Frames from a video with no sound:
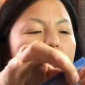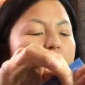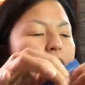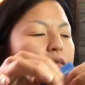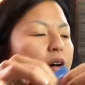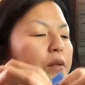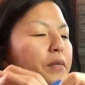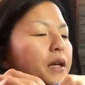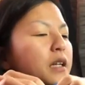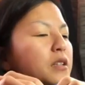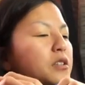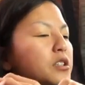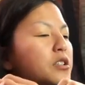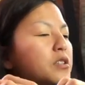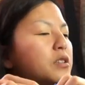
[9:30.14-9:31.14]
if I make a
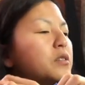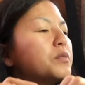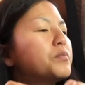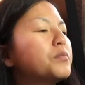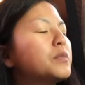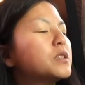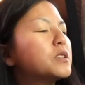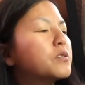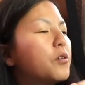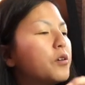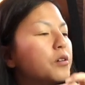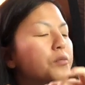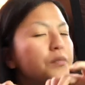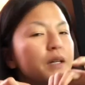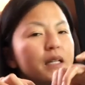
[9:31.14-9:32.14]
new
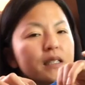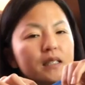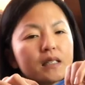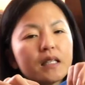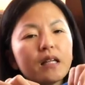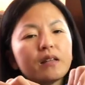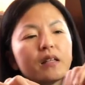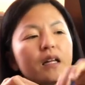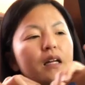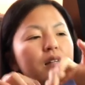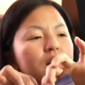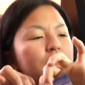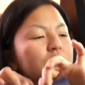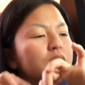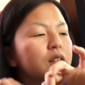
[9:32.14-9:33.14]
soil mix and
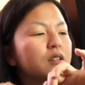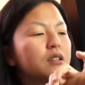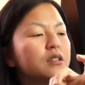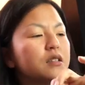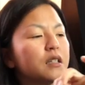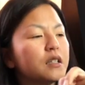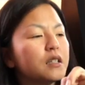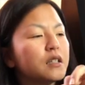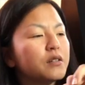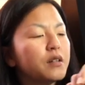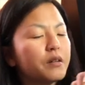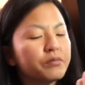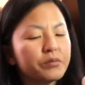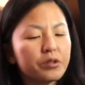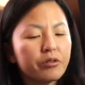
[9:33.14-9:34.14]
then there's any
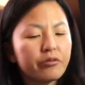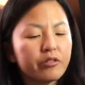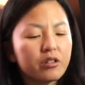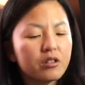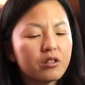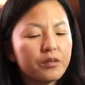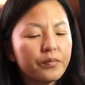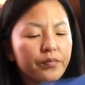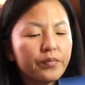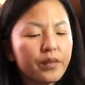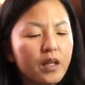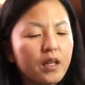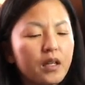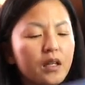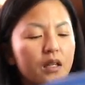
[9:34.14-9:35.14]
leftover
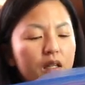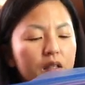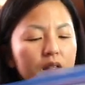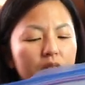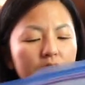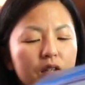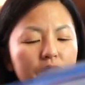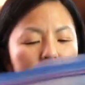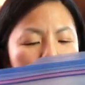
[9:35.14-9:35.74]
that I don't